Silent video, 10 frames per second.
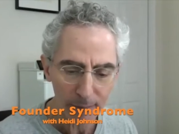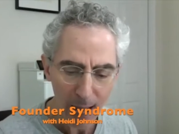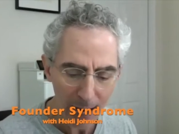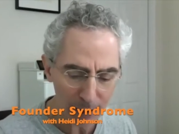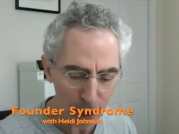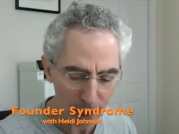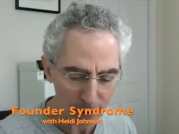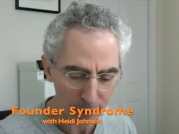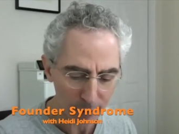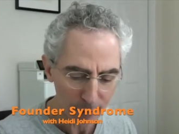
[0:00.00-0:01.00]
Heidi
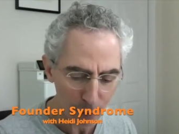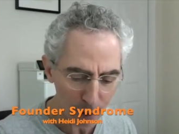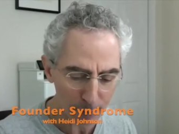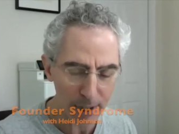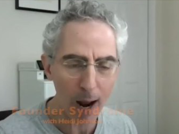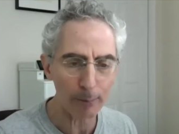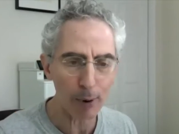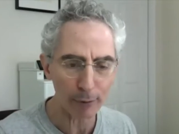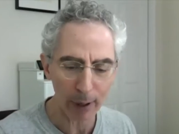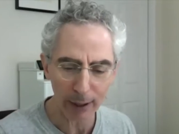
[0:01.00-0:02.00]
Johnson, welcome to
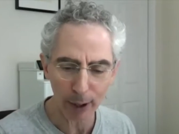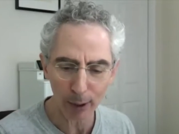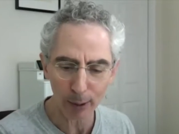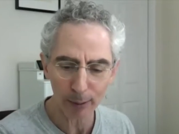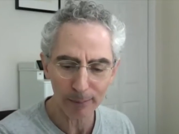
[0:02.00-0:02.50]
Nonprofit Radio.